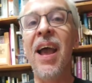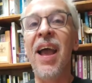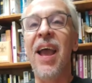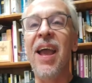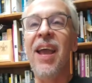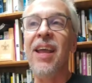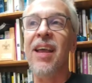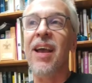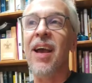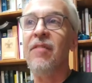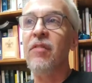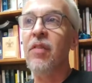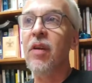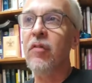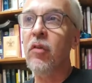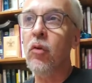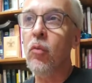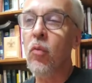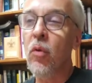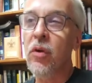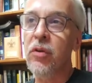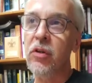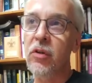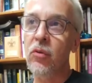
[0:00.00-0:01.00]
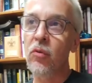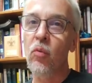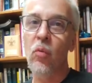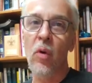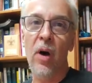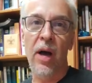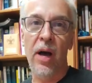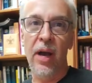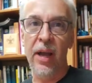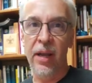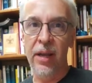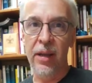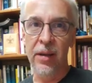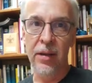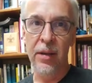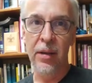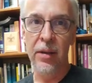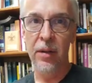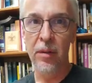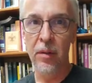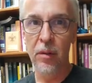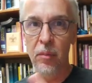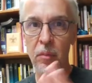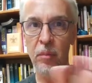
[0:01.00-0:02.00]
Hey, have you ever wondered why
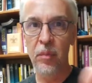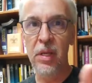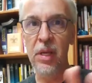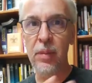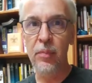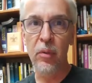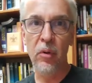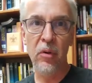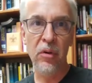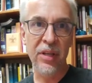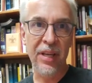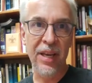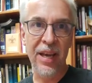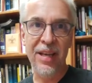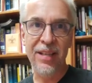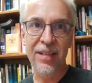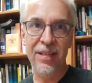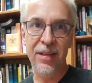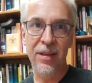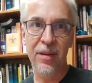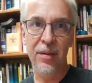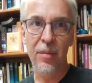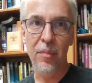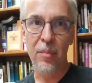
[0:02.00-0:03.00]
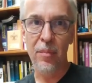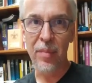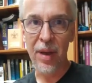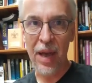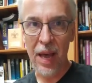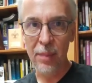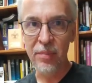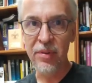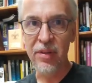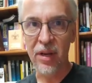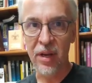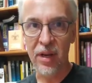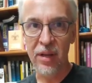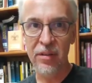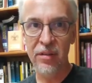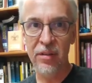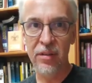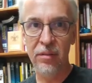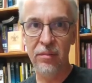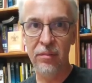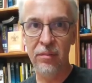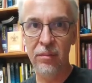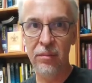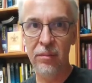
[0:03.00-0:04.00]
people get
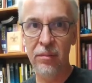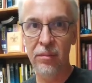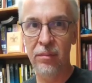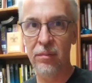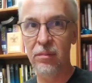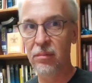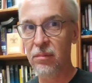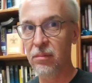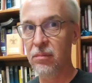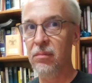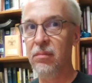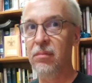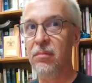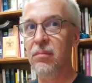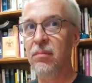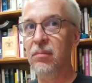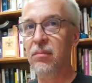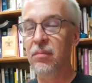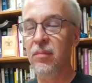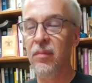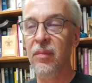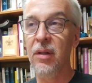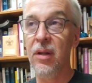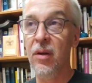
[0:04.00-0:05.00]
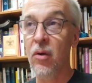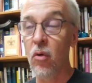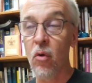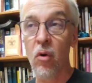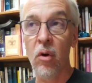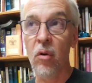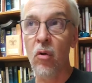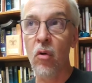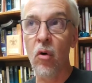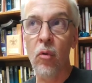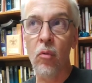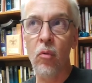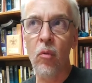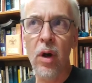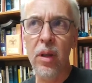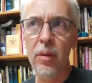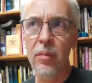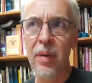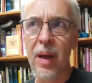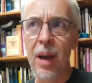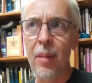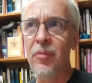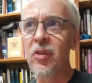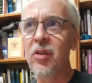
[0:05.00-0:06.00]
baptized? Or, or
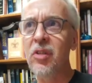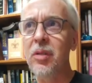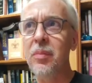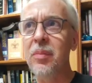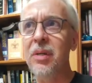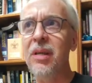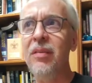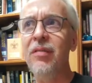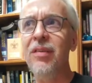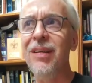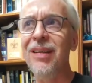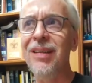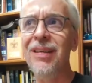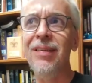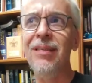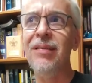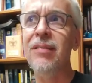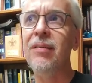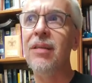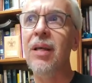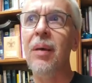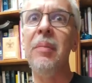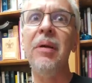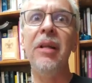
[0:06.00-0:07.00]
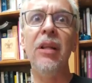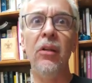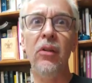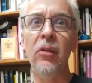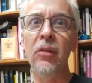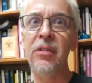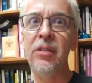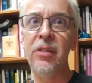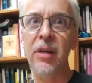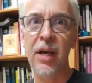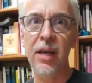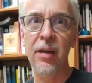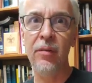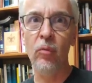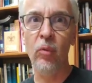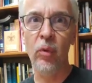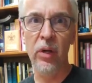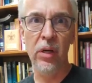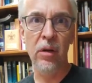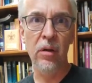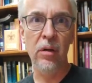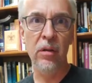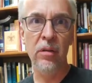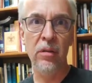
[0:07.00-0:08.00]
what baptism even is? I mean, it looks kind of
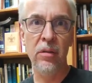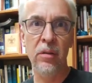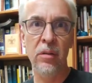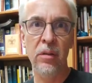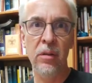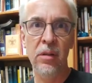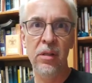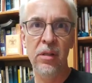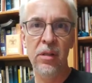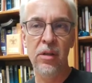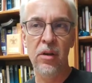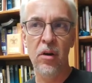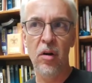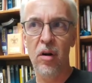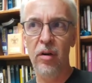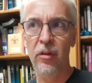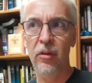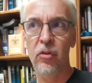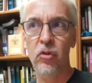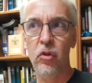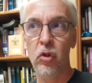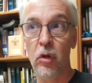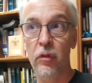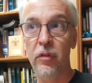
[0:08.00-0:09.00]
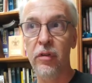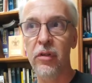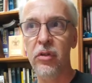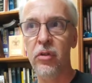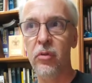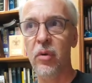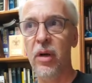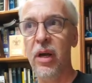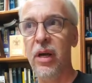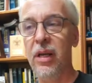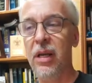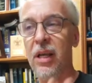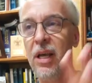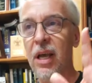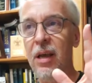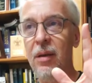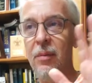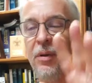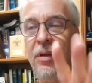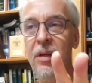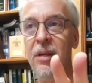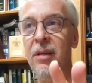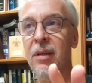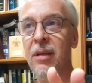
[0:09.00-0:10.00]
weird on the surface, right? I
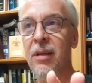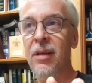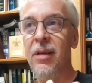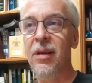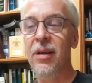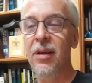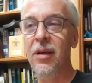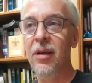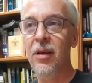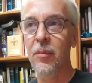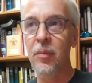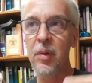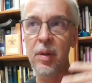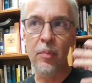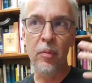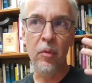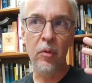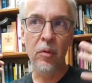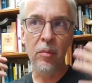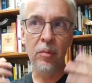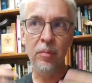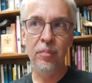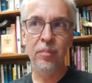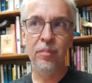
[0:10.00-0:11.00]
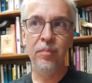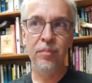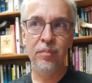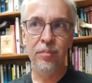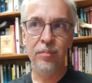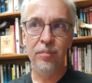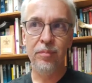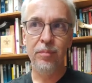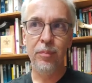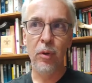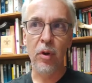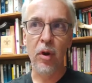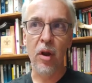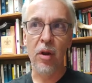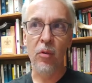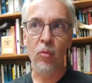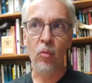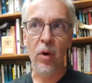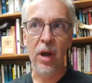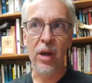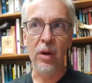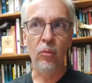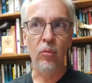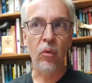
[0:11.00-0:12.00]
mean, people put
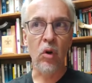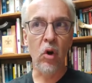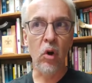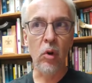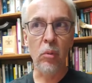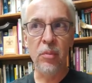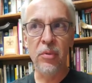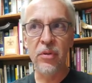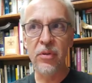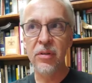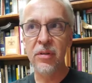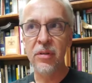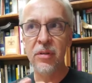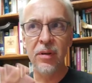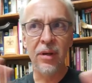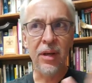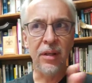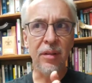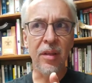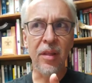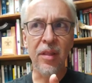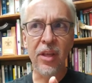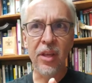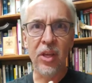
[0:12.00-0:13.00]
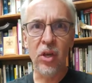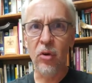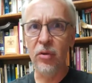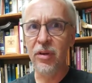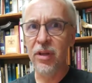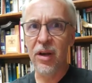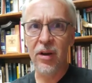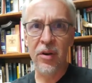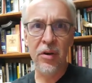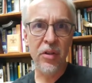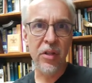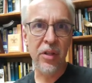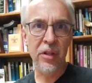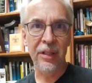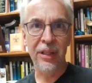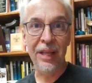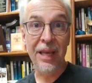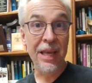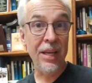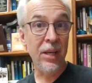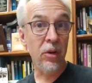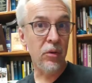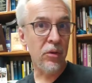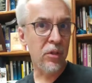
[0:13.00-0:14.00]
on white robes and then they go down to the
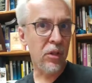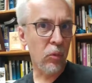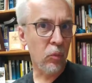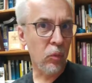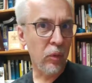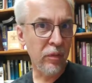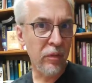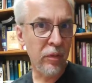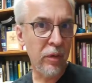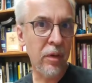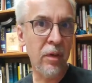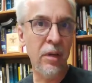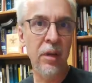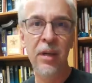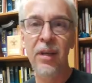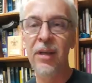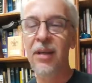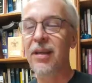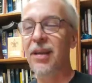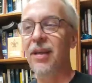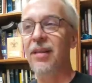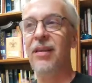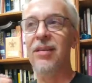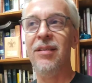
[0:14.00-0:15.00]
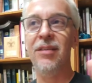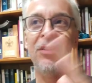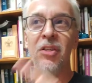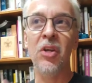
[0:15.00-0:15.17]
lake or to the river and then